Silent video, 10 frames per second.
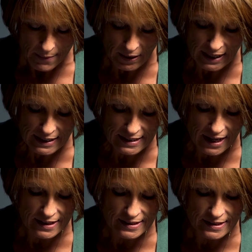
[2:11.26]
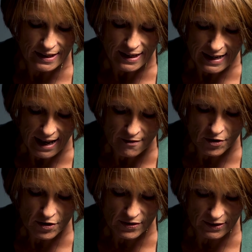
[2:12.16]
But he says,
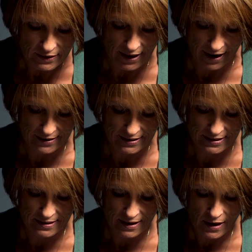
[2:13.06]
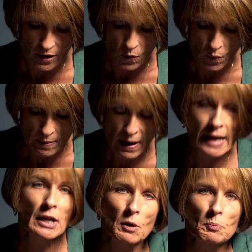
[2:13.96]
nevertheless, we
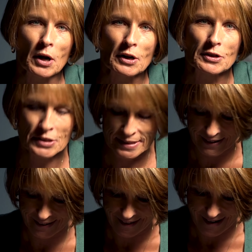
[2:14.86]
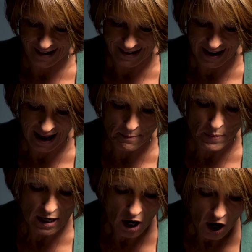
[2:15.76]
made our prayers to God, and
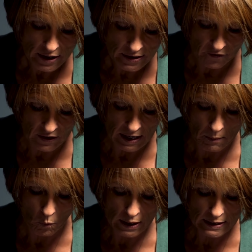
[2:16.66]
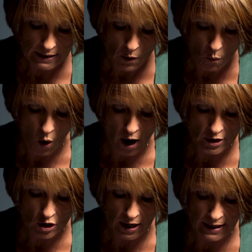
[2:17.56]
because of them, we set
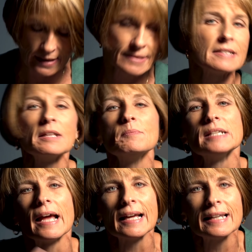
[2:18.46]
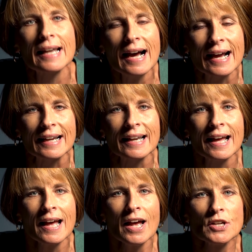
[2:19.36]
watch against them day and night.
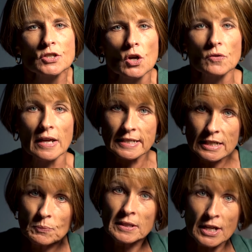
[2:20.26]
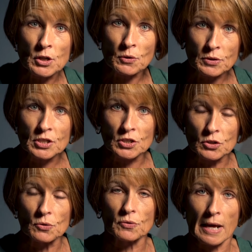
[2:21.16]
So they did what they knew to
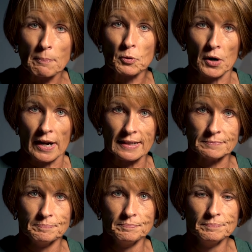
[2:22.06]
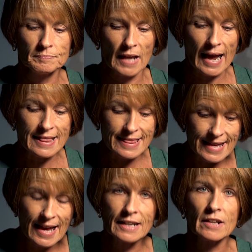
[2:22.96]
do. They prayed, and
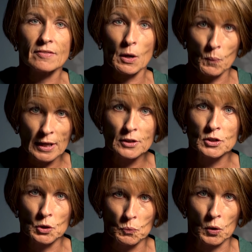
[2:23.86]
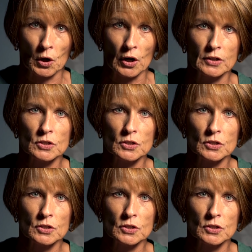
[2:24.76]
then they went to work.